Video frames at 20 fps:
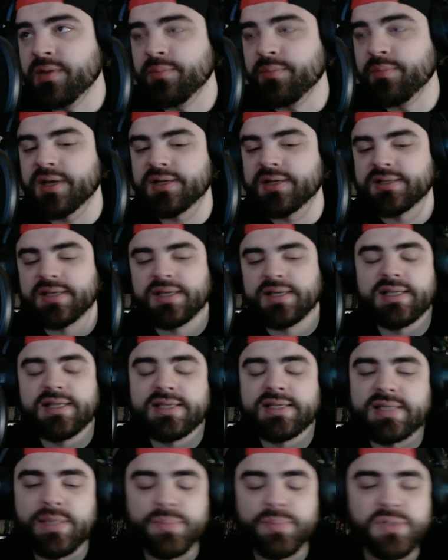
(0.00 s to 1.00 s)
Because in
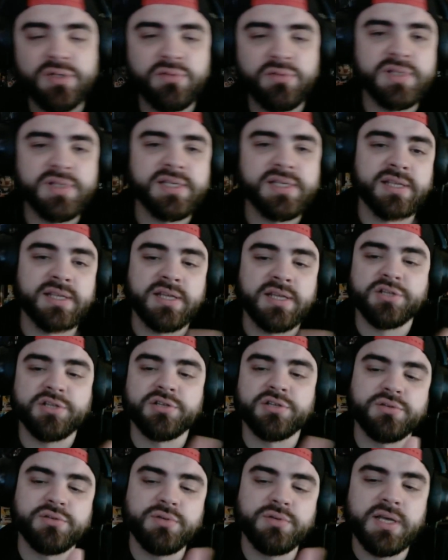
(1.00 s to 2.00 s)
this episode, we see that
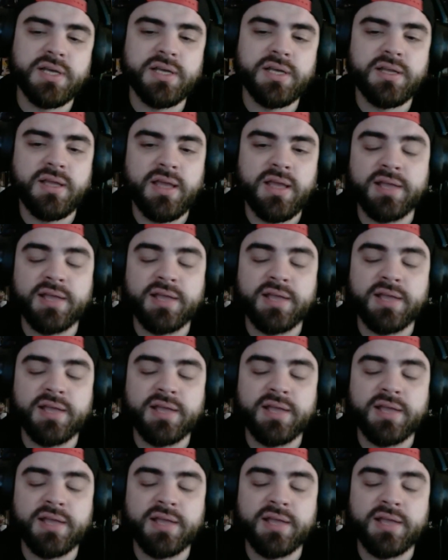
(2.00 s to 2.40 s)
Shizuka